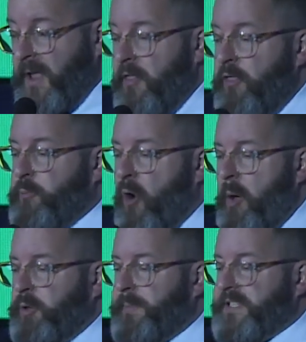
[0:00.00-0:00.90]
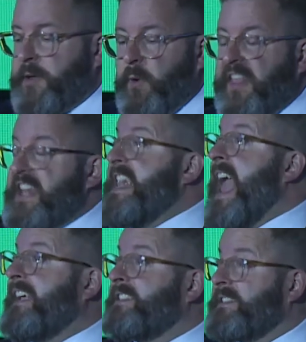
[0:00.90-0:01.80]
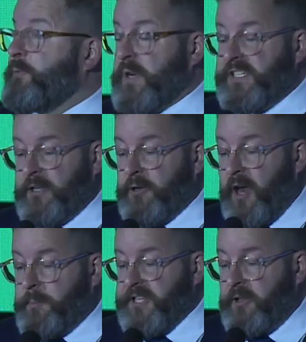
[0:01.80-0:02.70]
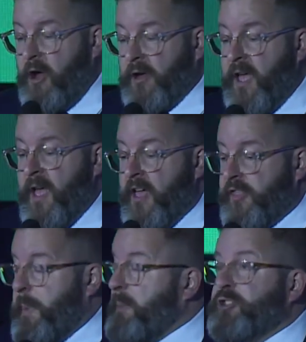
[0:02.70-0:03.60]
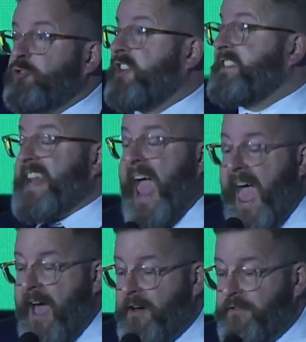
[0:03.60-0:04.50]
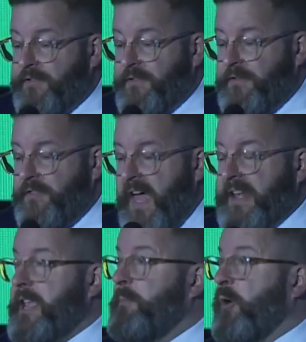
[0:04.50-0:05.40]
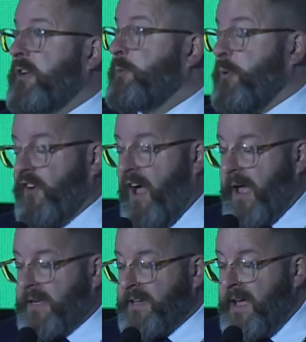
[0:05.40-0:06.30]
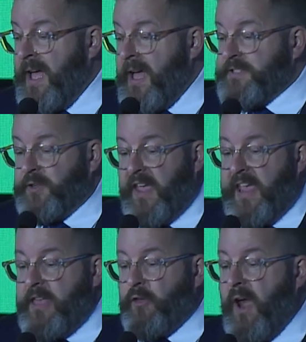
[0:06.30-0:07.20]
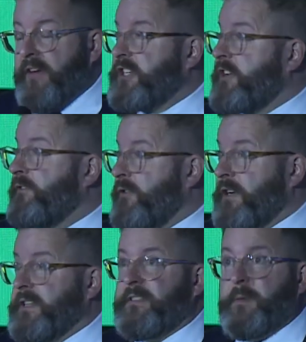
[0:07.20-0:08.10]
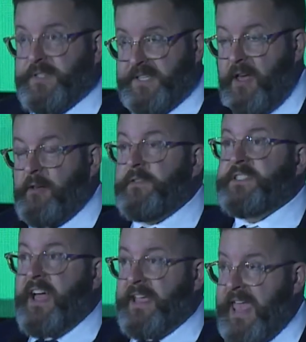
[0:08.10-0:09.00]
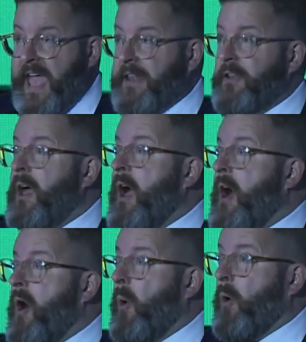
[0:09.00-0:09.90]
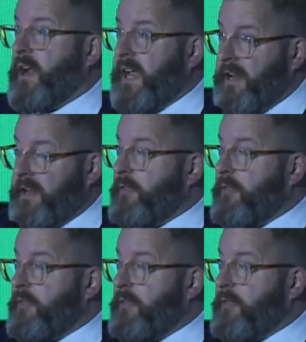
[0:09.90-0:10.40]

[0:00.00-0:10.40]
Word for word: The problem is that when the next retailer comes along, the publisher doesn't have that ebook to provide. So they either have to convert it themselves again or get another